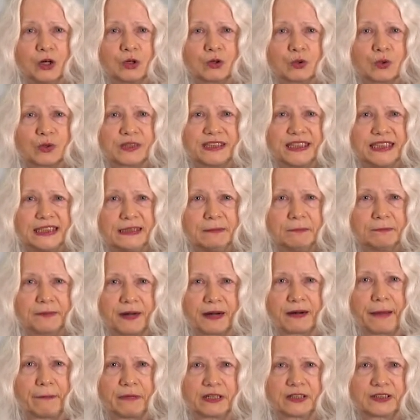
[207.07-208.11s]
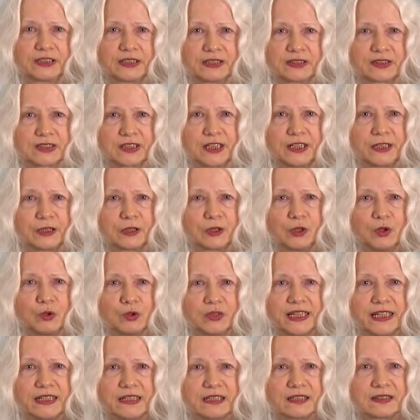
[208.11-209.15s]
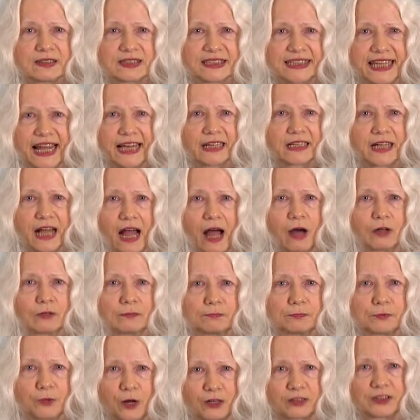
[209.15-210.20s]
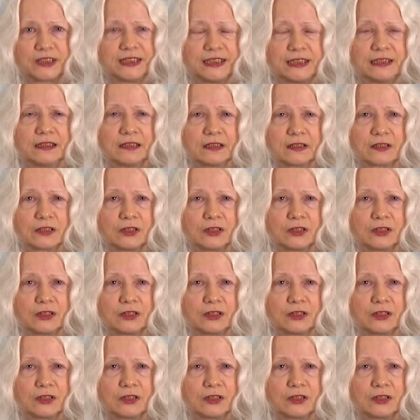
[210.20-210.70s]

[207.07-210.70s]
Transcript: Routine parameters, including cell count, protein,